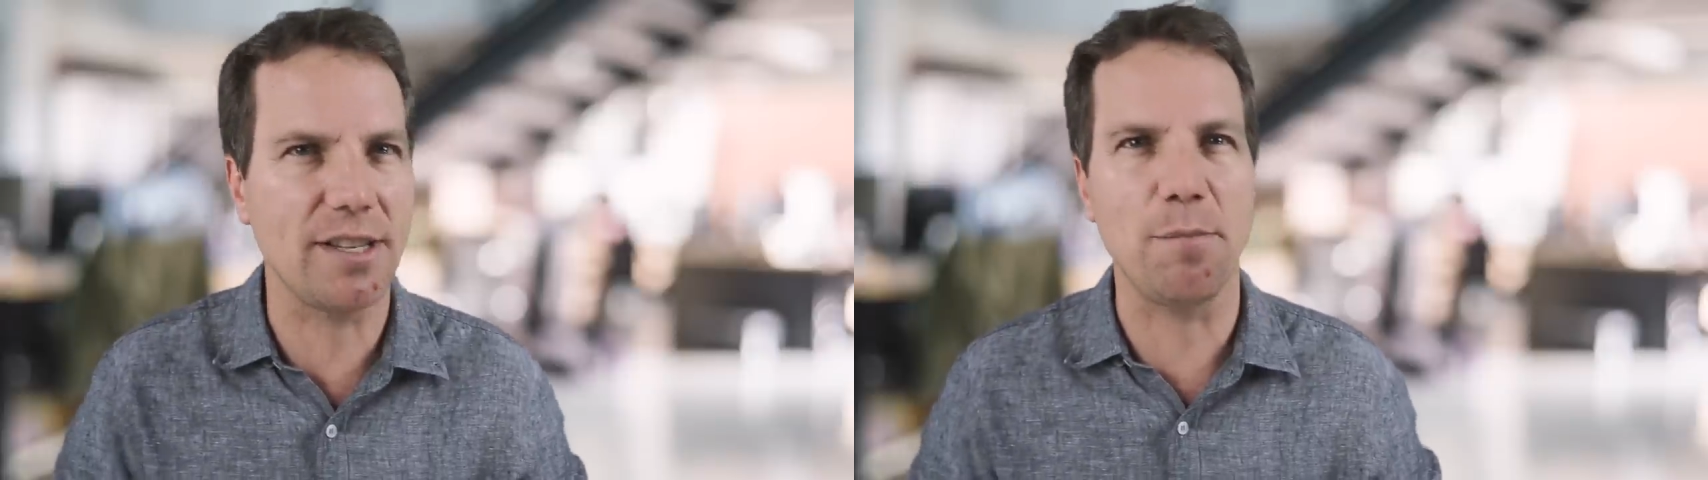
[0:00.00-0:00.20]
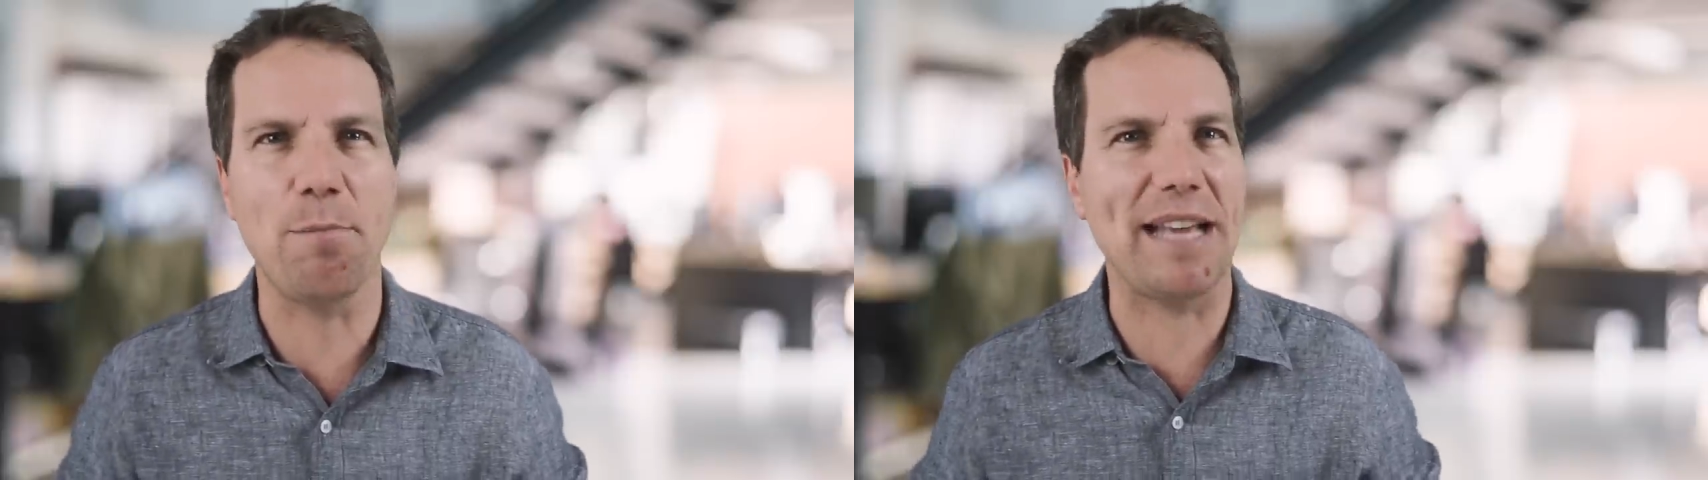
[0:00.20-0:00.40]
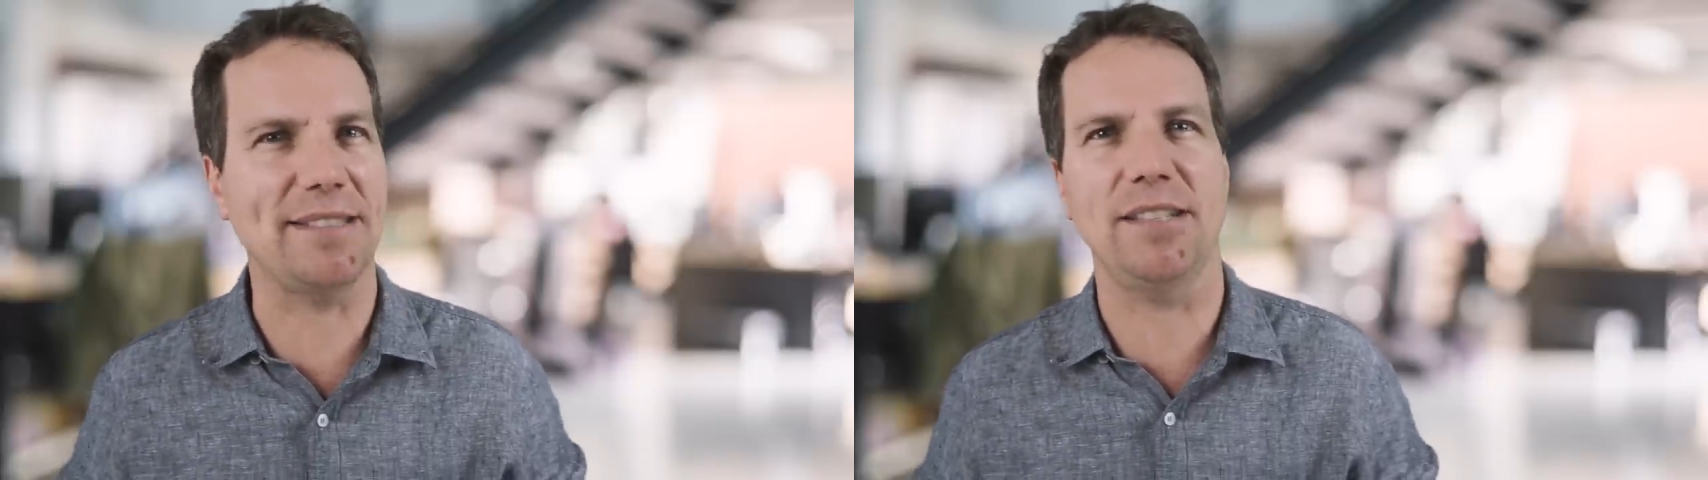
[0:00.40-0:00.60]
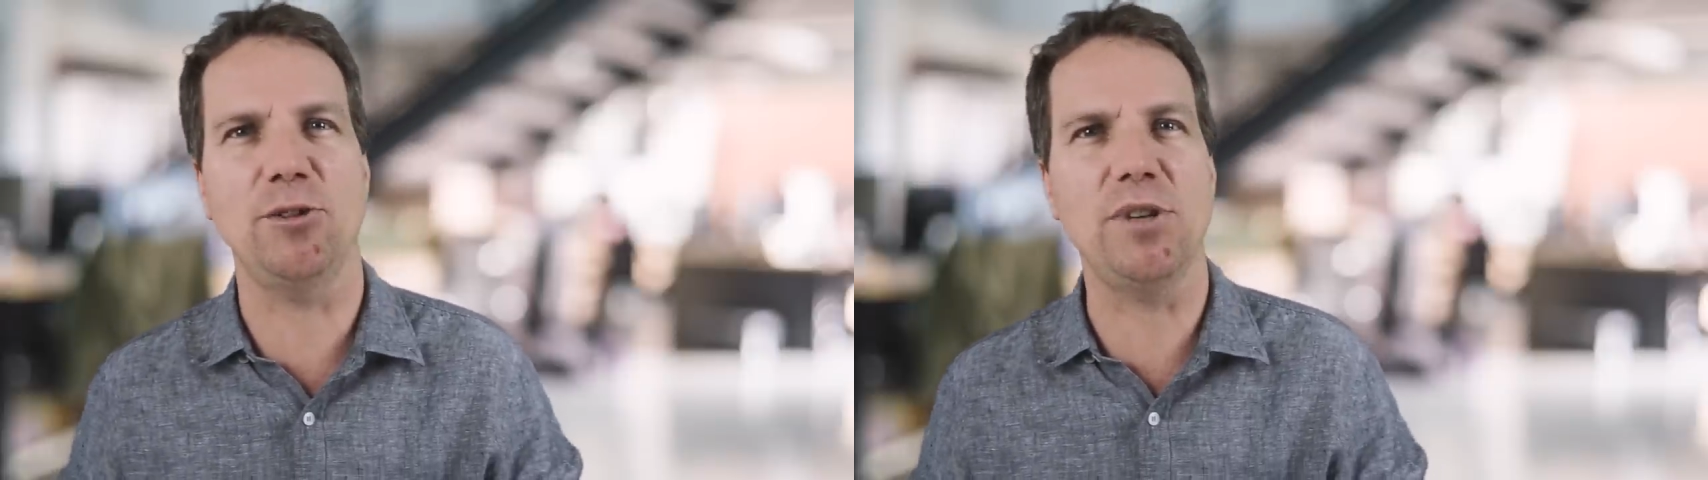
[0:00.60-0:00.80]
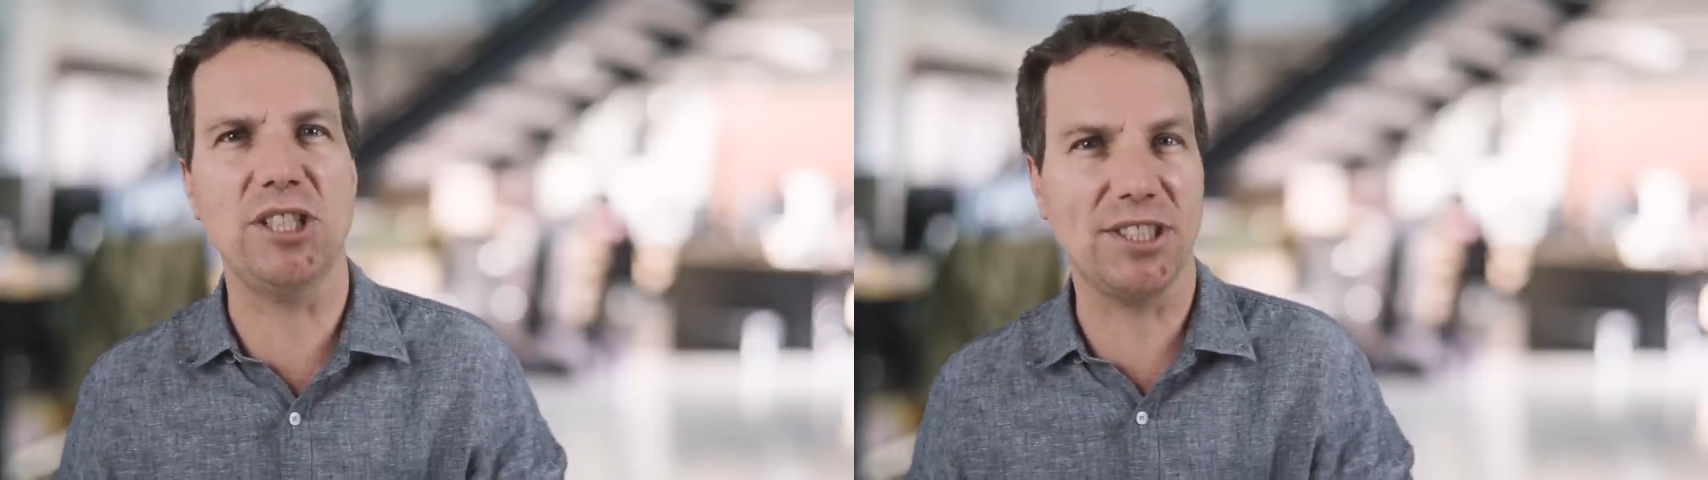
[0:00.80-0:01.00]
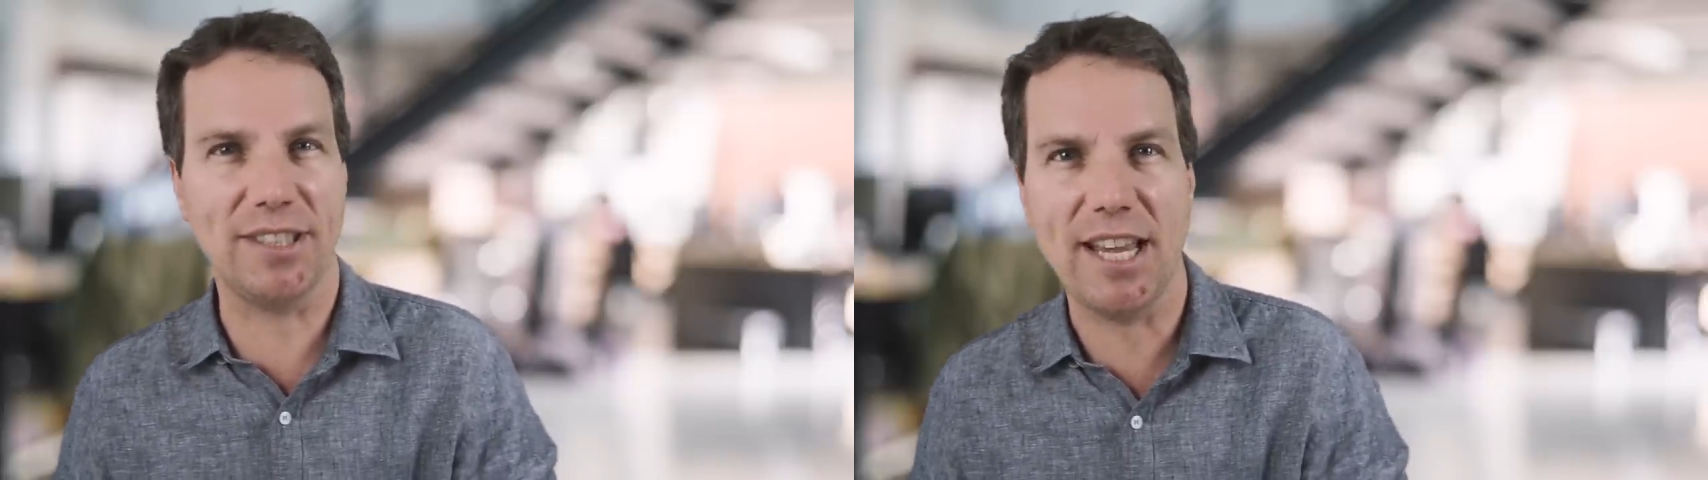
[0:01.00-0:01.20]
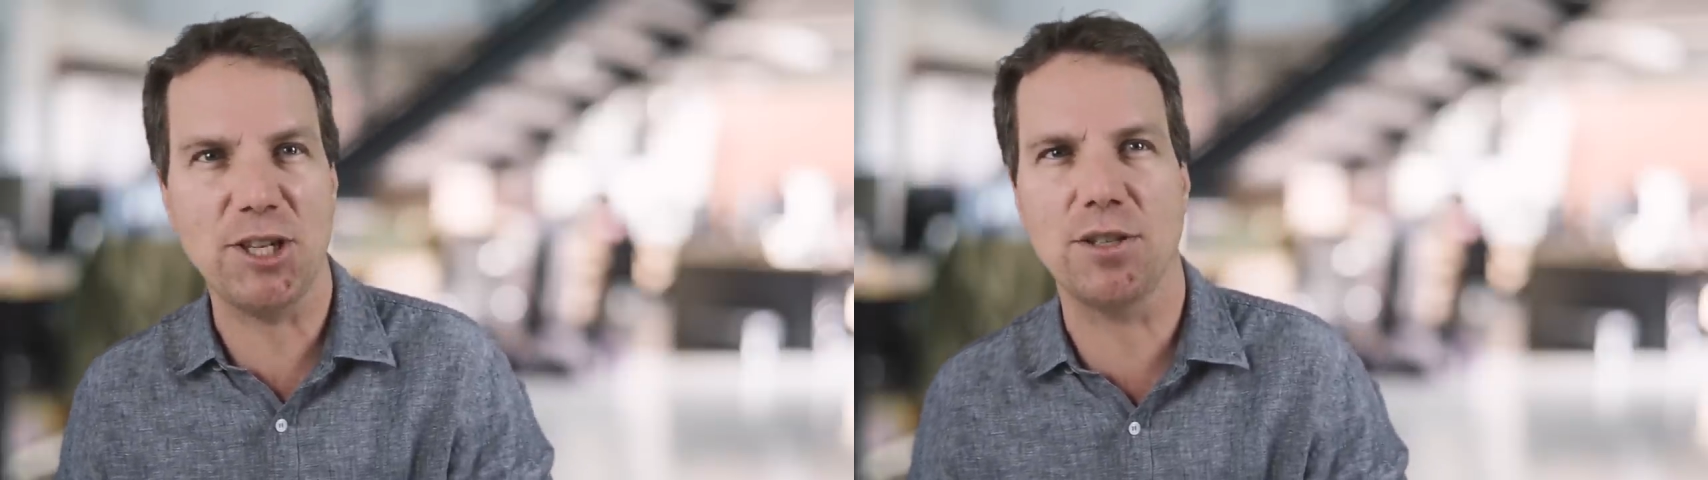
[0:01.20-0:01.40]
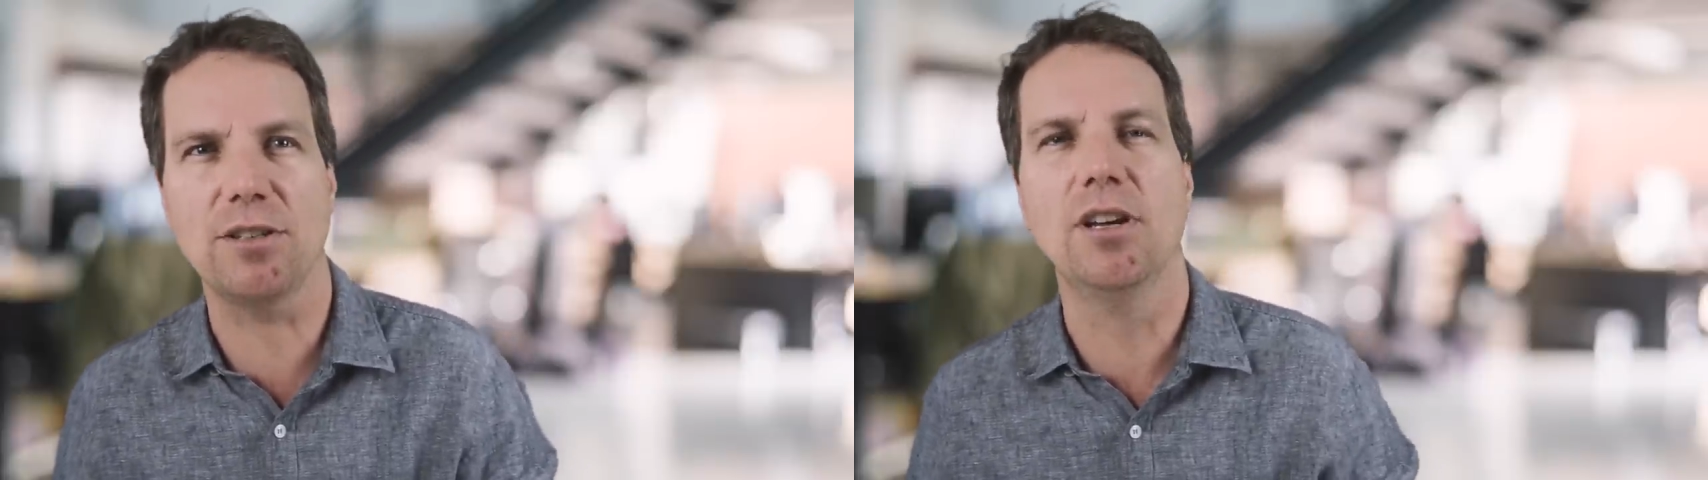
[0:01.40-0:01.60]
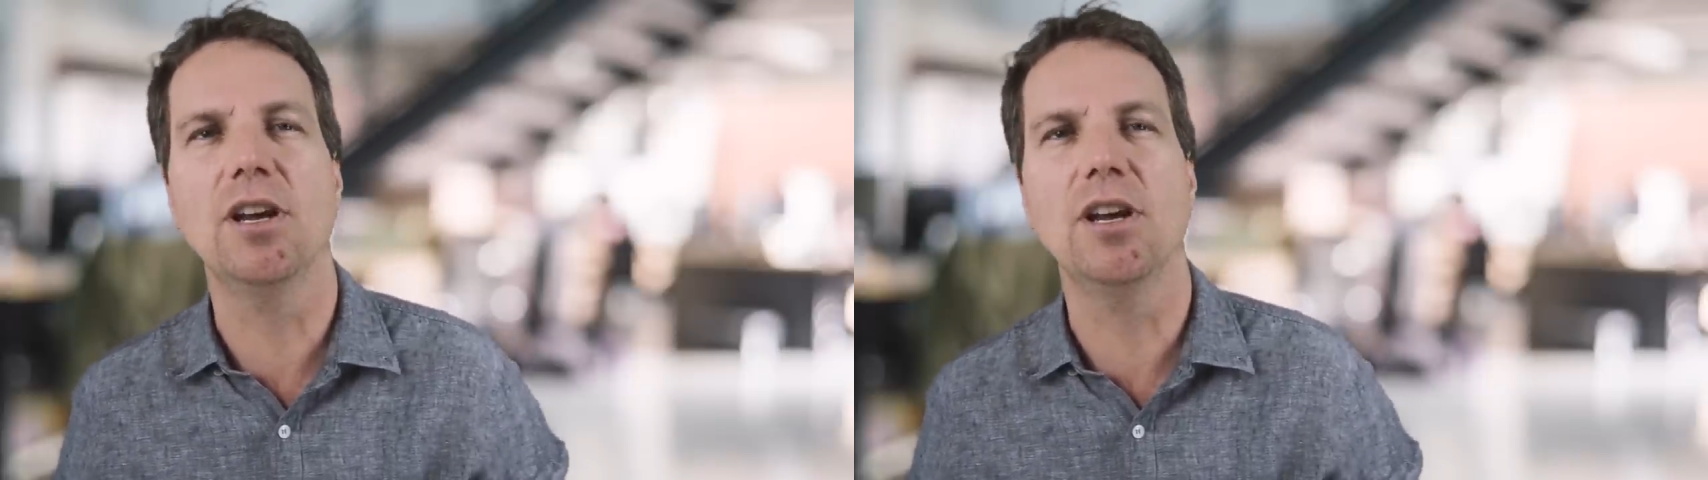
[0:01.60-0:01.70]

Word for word: and passing new legislation,